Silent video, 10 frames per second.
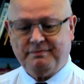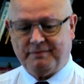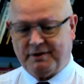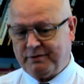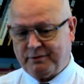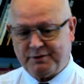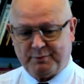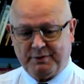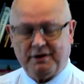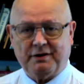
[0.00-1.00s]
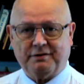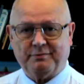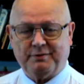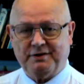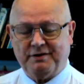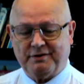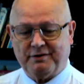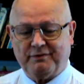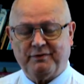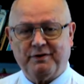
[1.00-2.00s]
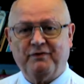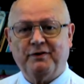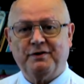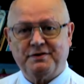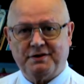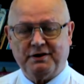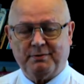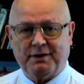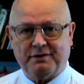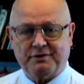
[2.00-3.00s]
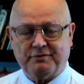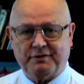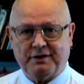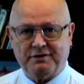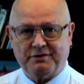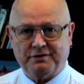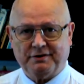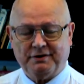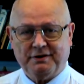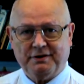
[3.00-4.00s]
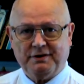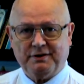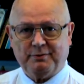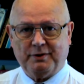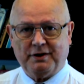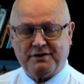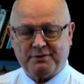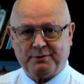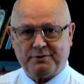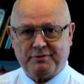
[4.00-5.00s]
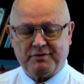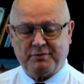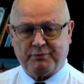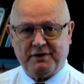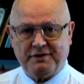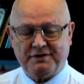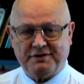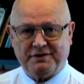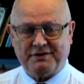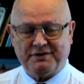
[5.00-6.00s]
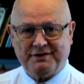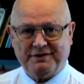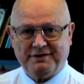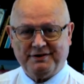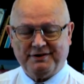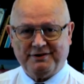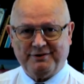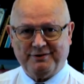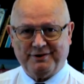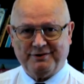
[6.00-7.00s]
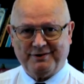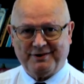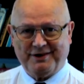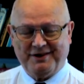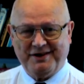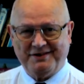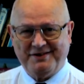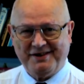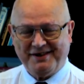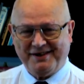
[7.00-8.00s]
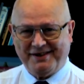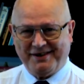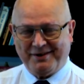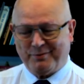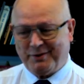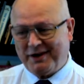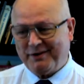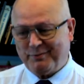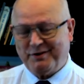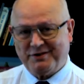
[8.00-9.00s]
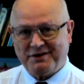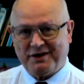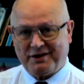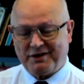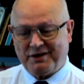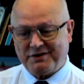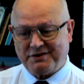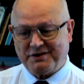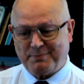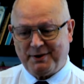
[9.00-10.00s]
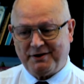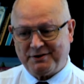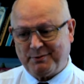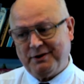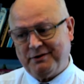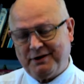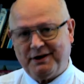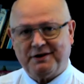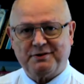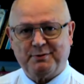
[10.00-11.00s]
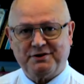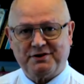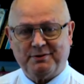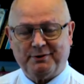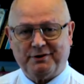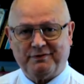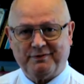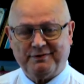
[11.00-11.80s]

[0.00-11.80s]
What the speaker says: And of course we aren't. We don't know the first thing about this creation. We're like sorcerer's apprentices, you know. And we start casting spells and we don't know how to switch them off.